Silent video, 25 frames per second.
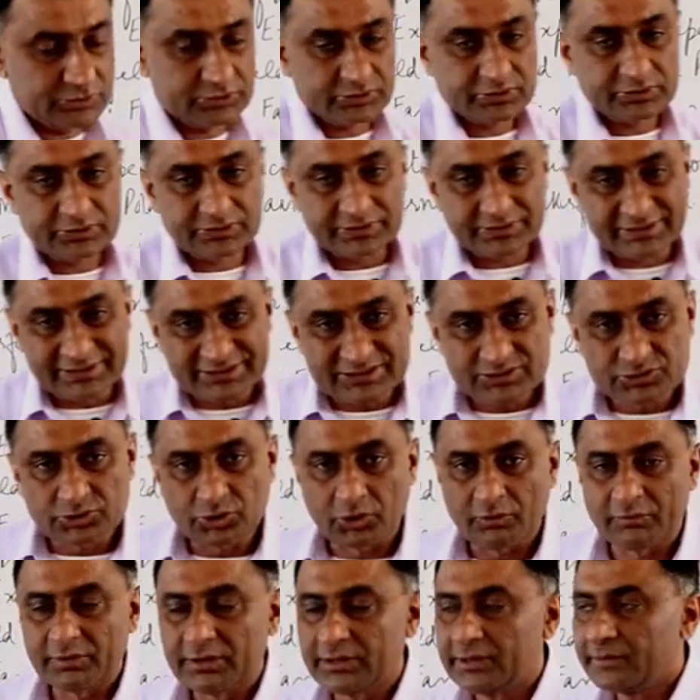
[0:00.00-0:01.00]
In this
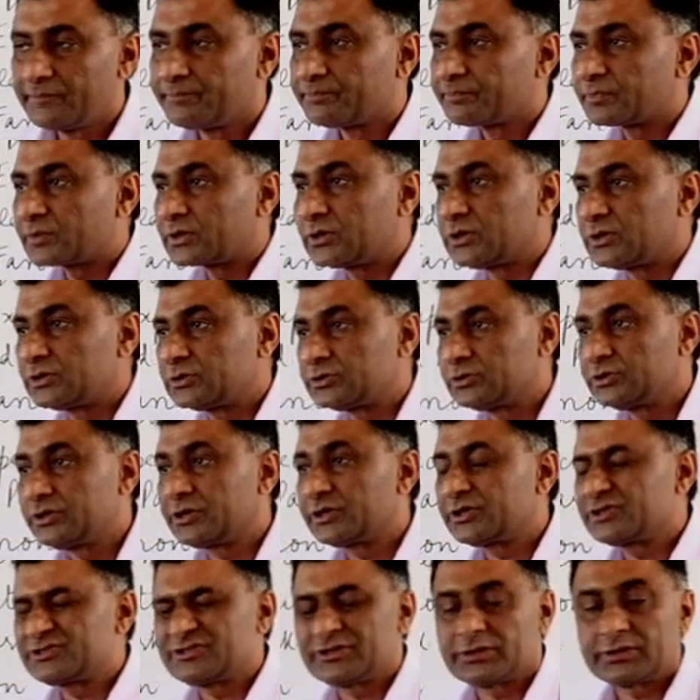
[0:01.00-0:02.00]
novel,
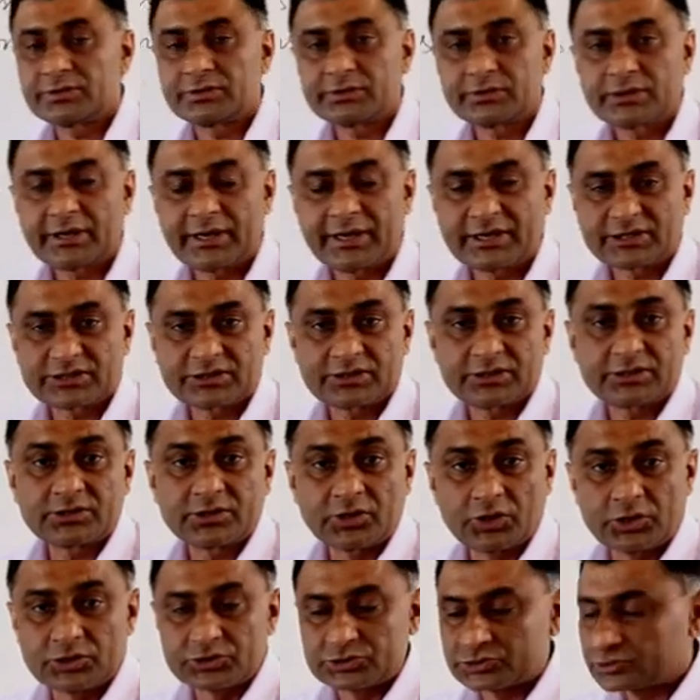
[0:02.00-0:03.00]
there is a character
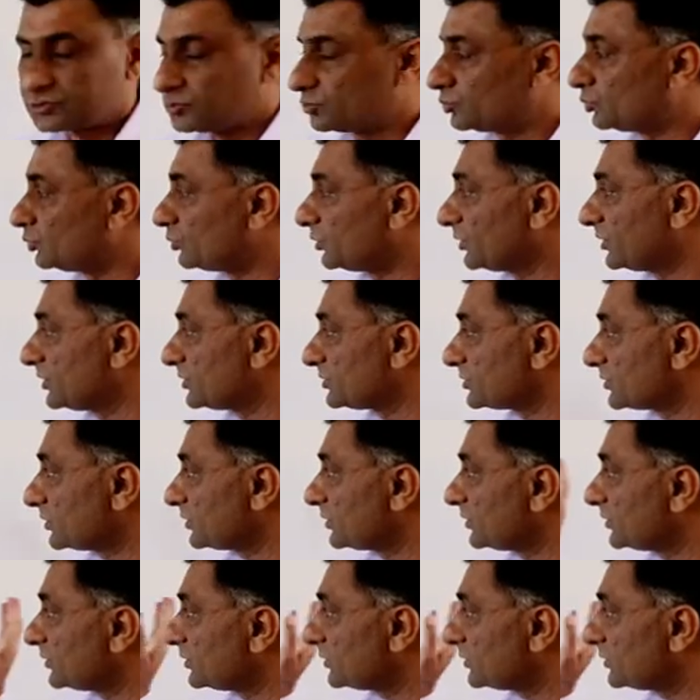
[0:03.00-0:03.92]
Kurz who is